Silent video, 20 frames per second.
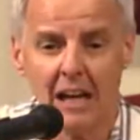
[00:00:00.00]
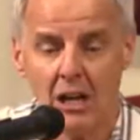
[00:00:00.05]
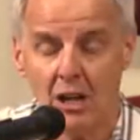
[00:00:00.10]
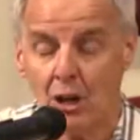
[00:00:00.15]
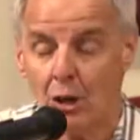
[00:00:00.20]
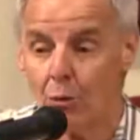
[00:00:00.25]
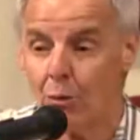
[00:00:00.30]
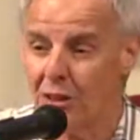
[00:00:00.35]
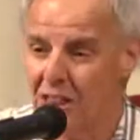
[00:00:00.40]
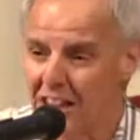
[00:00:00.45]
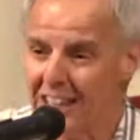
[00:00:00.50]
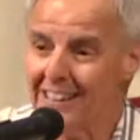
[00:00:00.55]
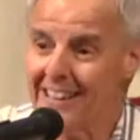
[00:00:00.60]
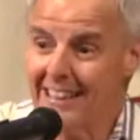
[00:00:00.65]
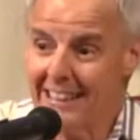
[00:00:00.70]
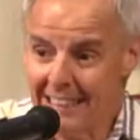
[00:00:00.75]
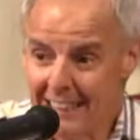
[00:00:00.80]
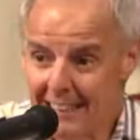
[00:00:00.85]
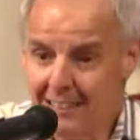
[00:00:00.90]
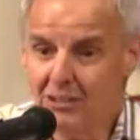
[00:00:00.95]
with the
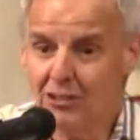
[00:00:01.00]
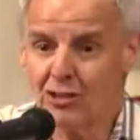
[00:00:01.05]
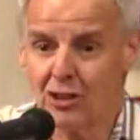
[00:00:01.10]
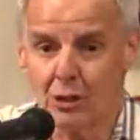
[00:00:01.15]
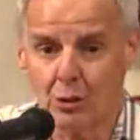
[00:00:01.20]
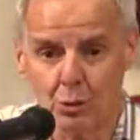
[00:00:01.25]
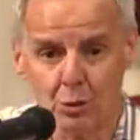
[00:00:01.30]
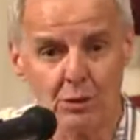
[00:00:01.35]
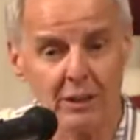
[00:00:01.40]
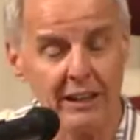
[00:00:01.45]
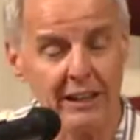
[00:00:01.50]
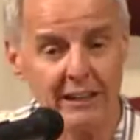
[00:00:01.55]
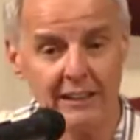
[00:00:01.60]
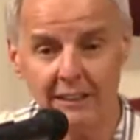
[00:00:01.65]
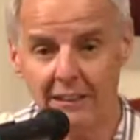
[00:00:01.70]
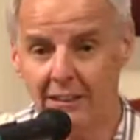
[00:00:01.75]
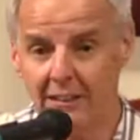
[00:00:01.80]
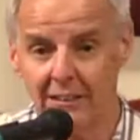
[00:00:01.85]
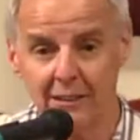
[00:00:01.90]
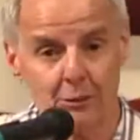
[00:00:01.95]
king's okay
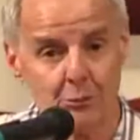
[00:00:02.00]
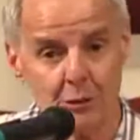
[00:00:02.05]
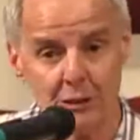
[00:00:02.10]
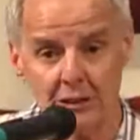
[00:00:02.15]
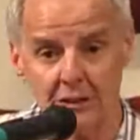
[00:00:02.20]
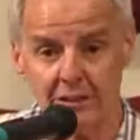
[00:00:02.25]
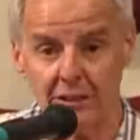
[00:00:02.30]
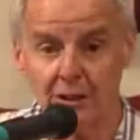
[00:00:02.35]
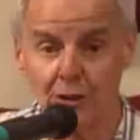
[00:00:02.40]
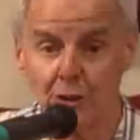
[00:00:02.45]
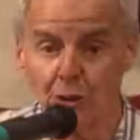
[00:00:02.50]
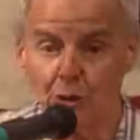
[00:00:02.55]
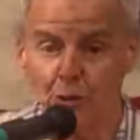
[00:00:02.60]
and with a do